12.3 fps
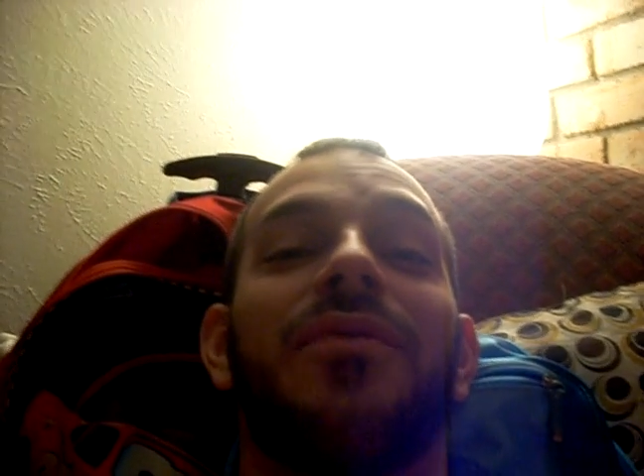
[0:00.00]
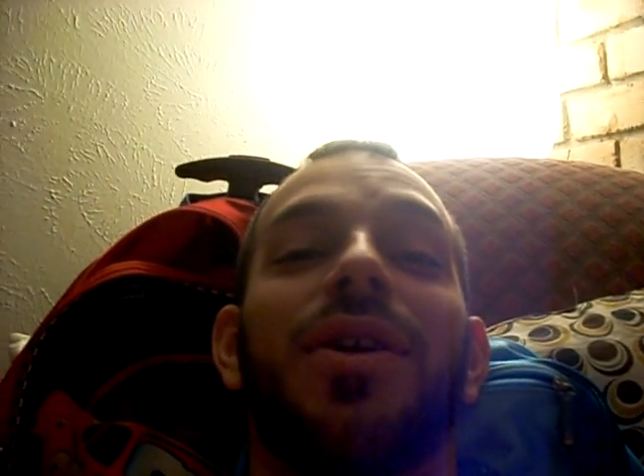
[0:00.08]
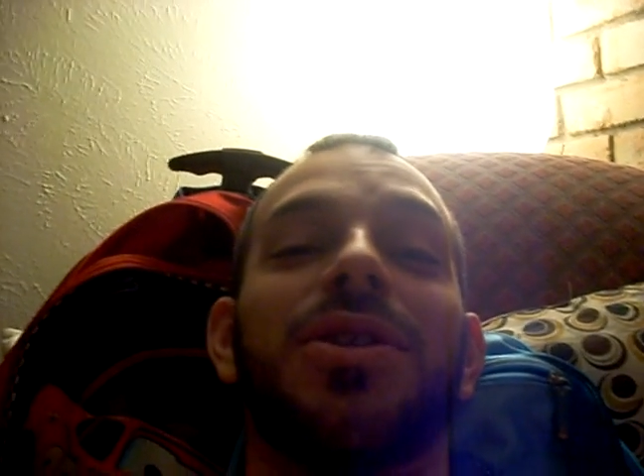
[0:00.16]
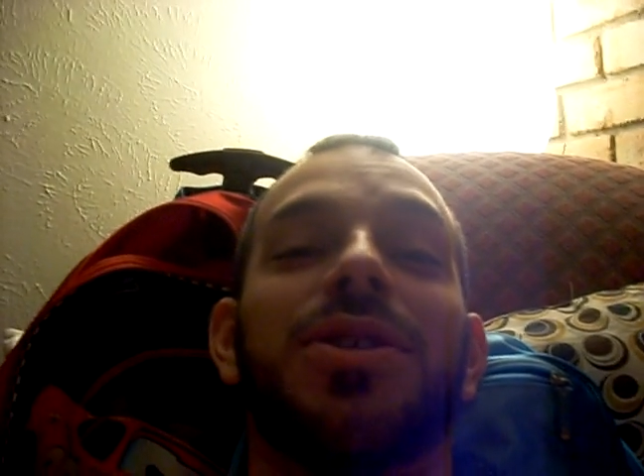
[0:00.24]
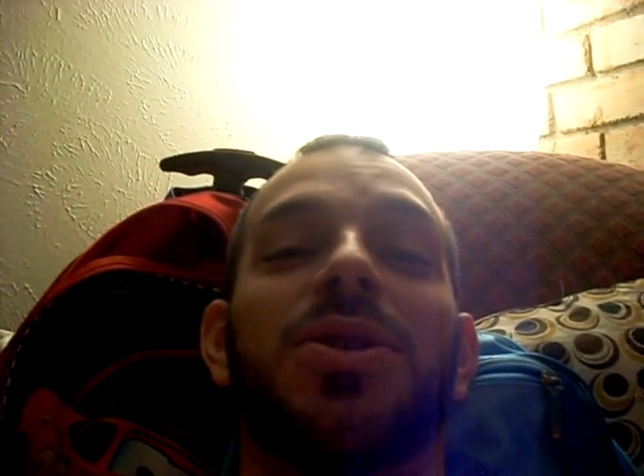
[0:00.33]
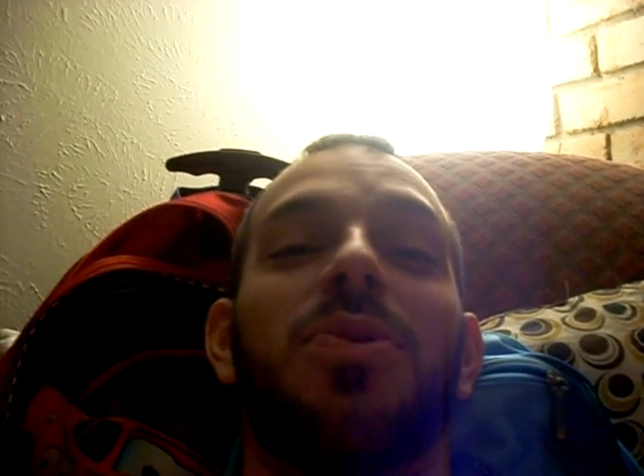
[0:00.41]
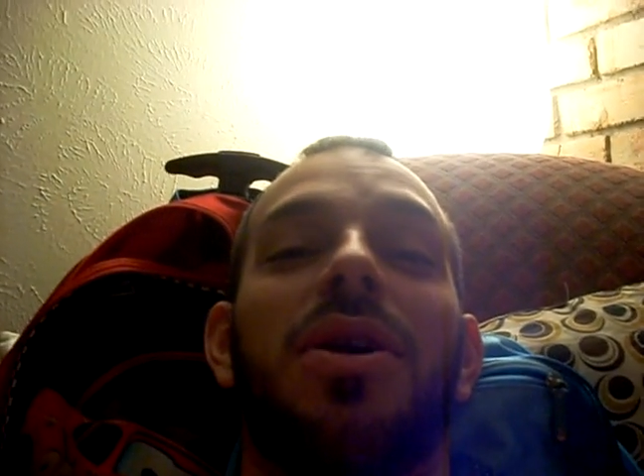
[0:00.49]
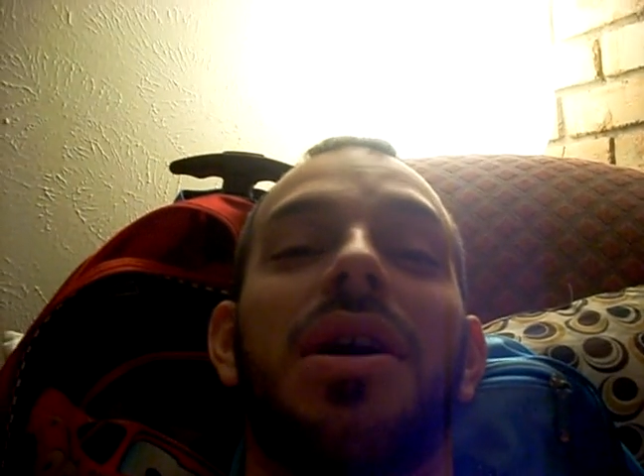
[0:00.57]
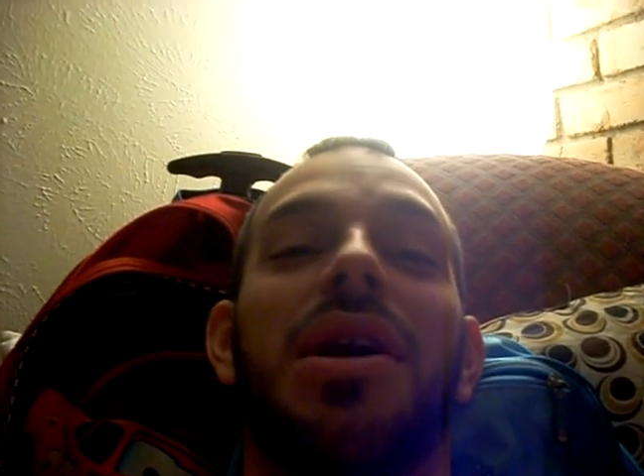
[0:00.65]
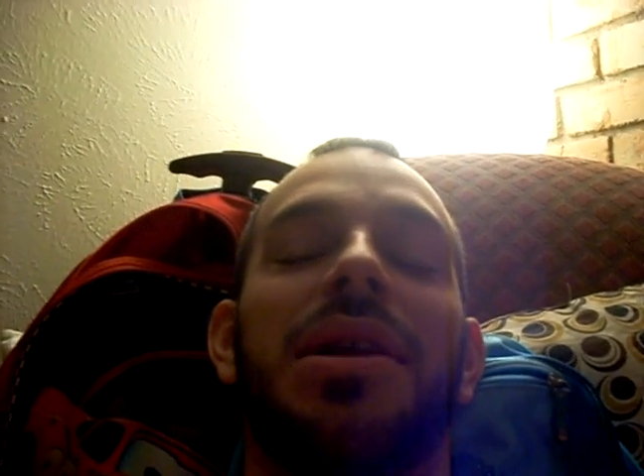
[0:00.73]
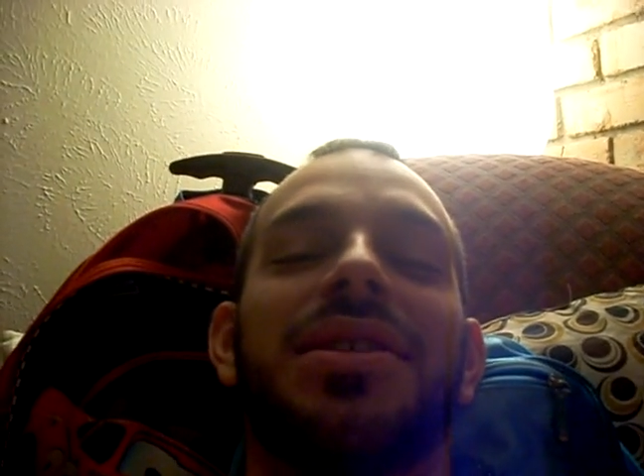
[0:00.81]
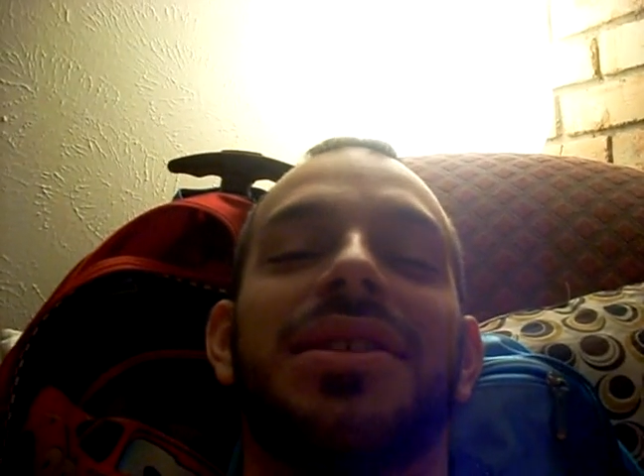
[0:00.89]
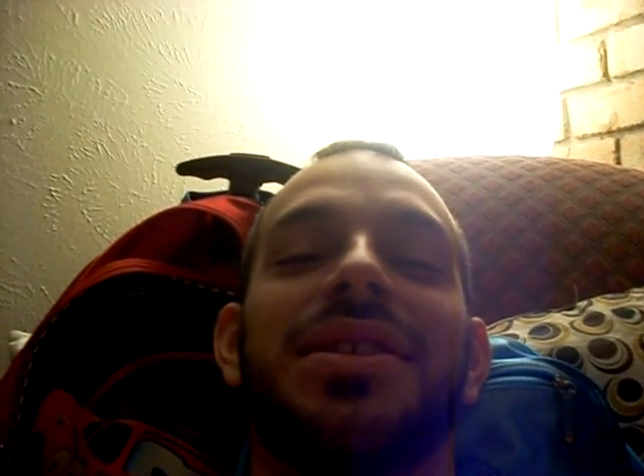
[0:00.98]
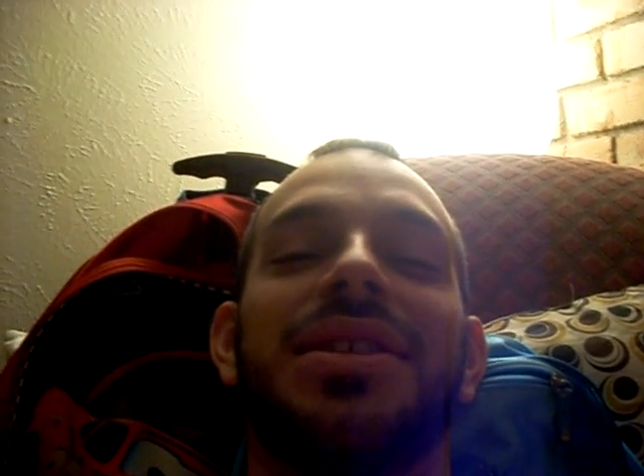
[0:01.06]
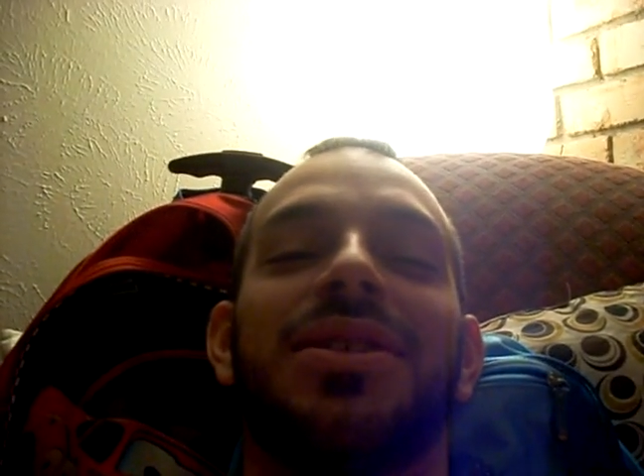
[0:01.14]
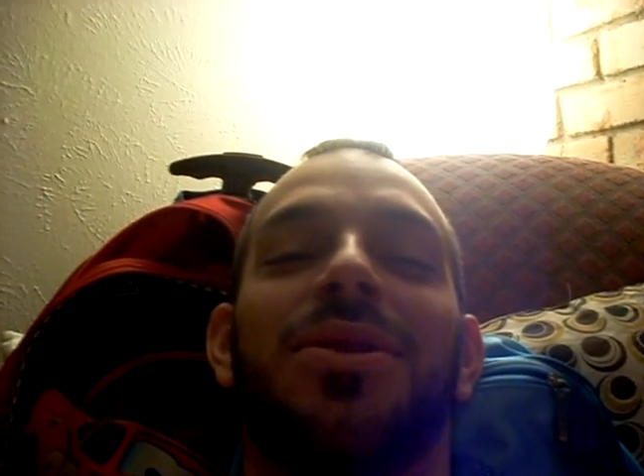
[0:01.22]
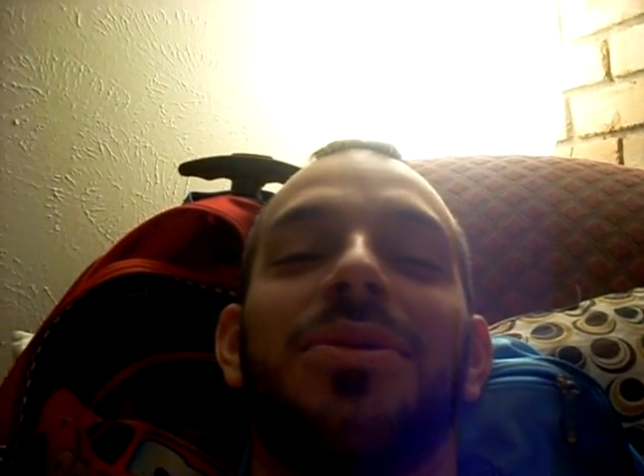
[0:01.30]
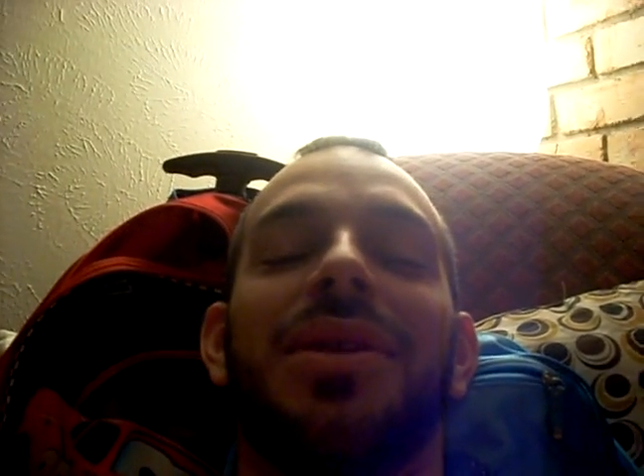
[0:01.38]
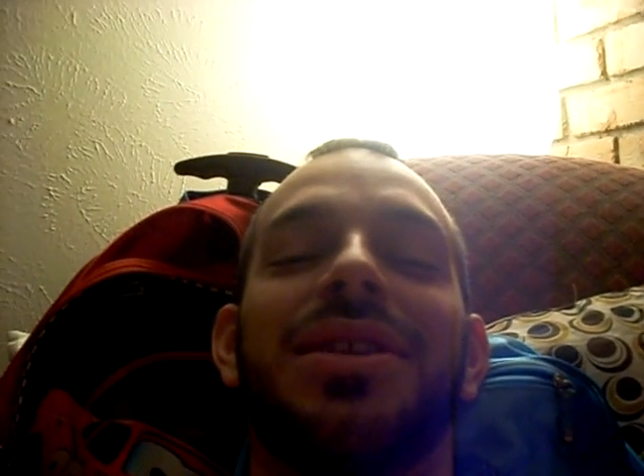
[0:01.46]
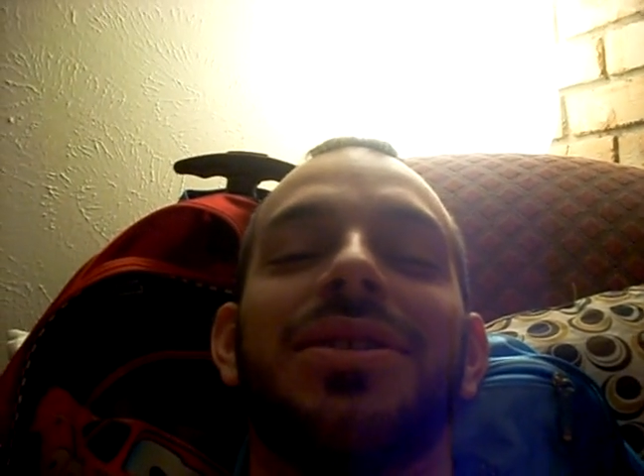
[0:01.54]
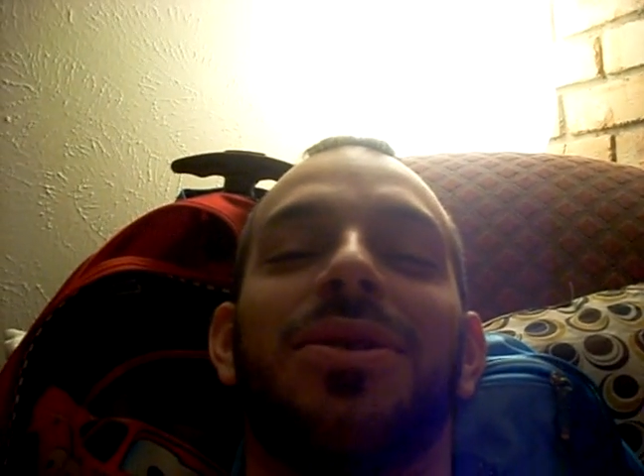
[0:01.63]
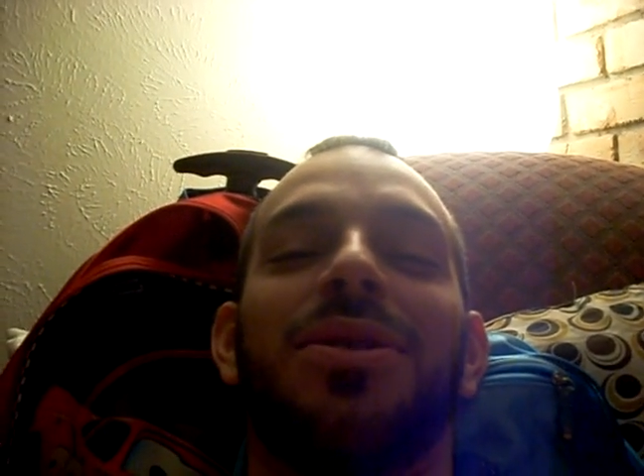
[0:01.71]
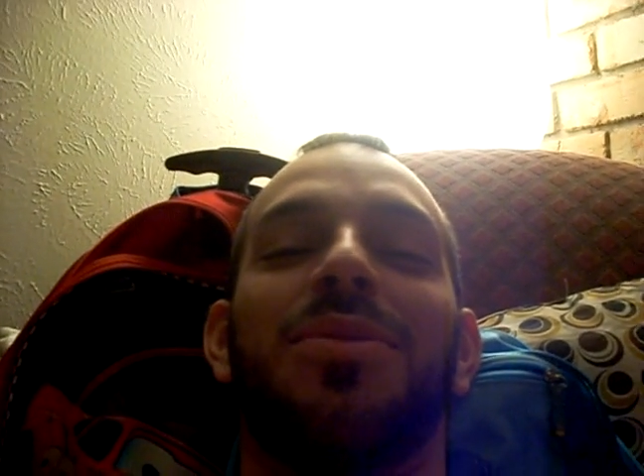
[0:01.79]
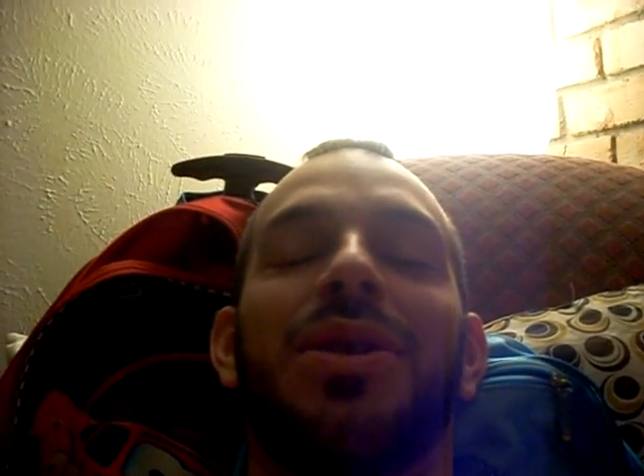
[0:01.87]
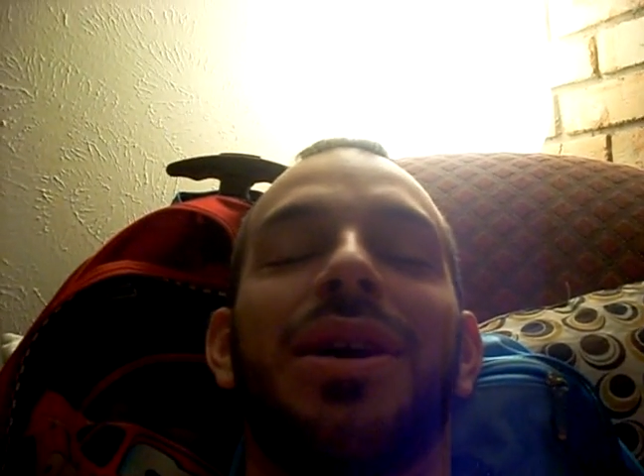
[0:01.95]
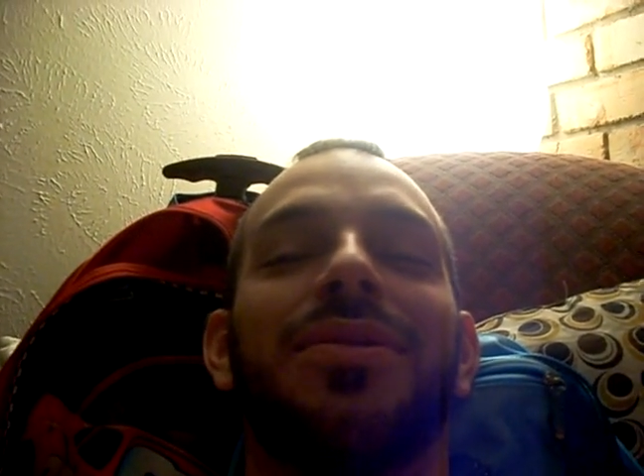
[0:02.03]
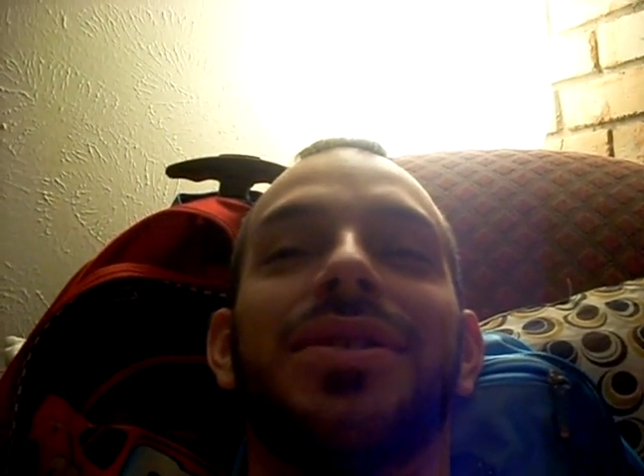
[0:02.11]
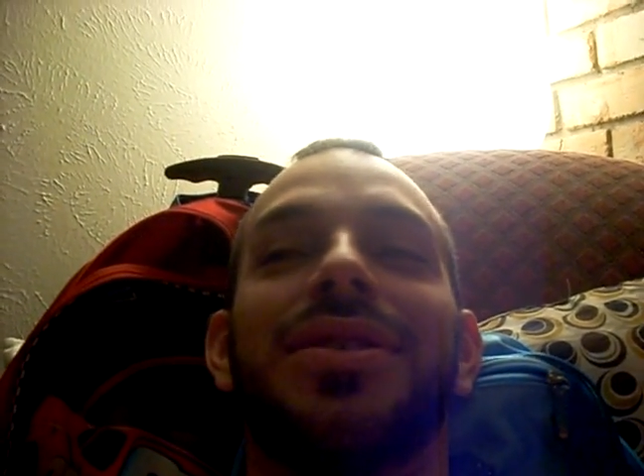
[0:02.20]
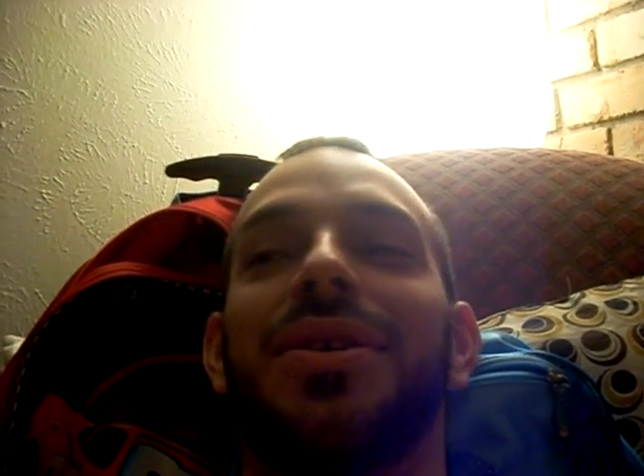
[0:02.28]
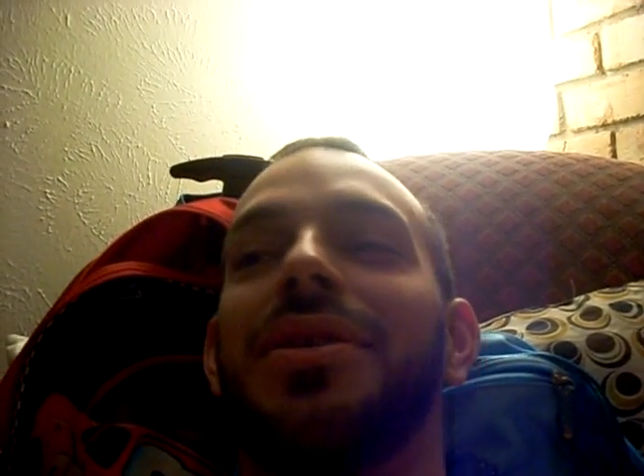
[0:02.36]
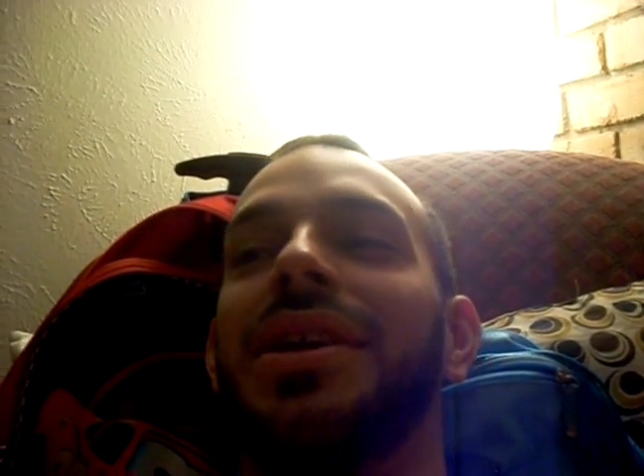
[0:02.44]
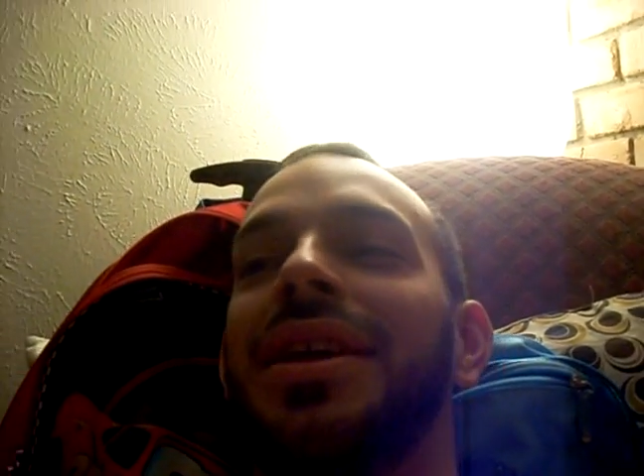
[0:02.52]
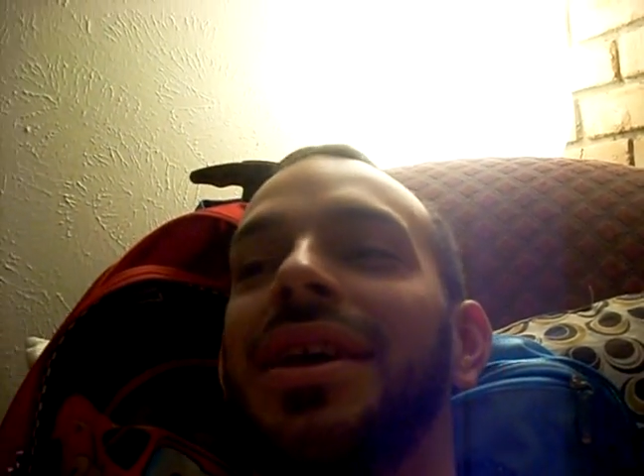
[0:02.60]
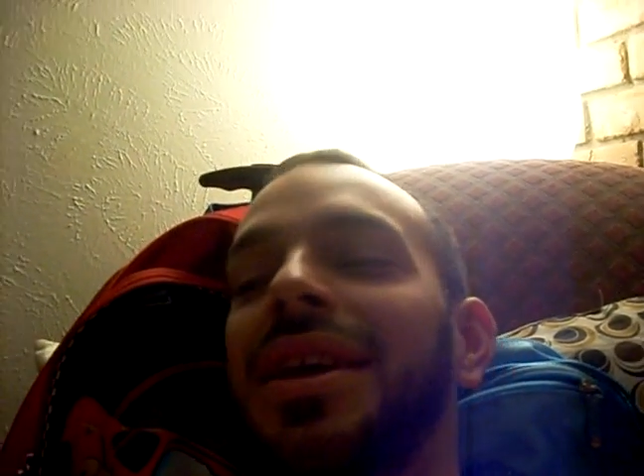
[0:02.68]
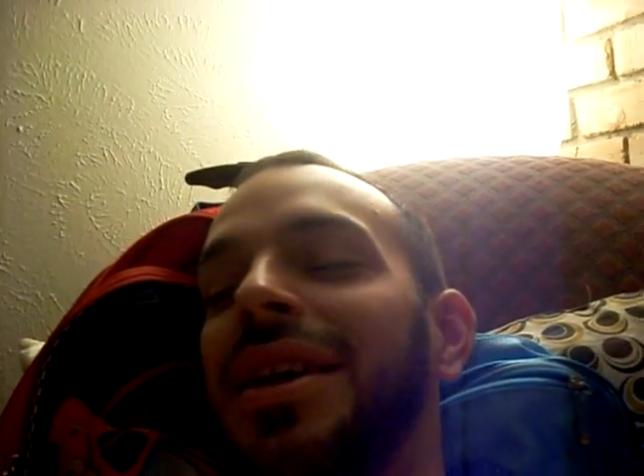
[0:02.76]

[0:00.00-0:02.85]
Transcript: first squad since I told him what I was doing,